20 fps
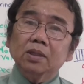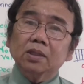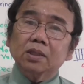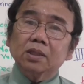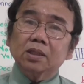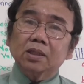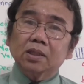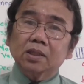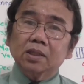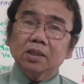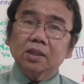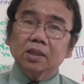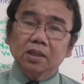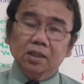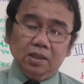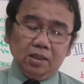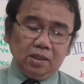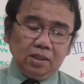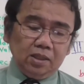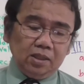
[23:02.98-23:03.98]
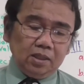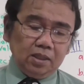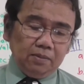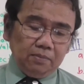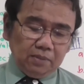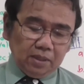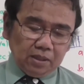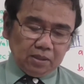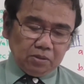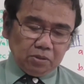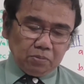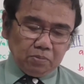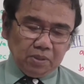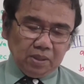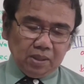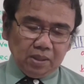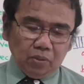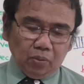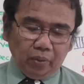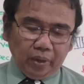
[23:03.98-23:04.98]
in the system. That's
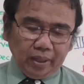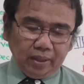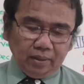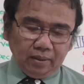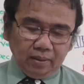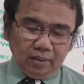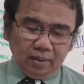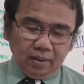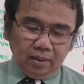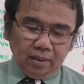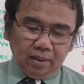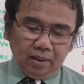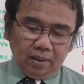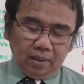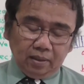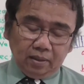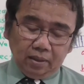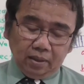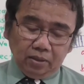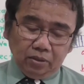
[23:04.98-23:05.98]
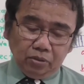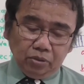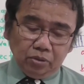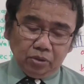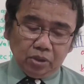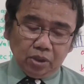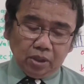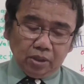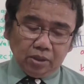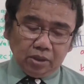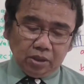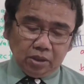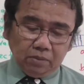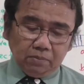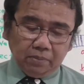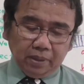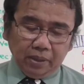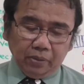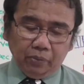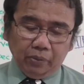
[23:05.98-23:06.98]
mean the weight, and then you charge
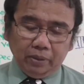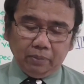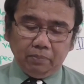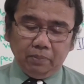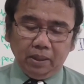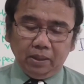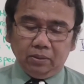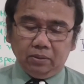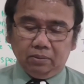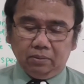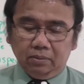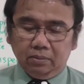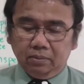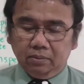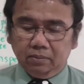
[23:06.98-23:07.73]
it by weight method.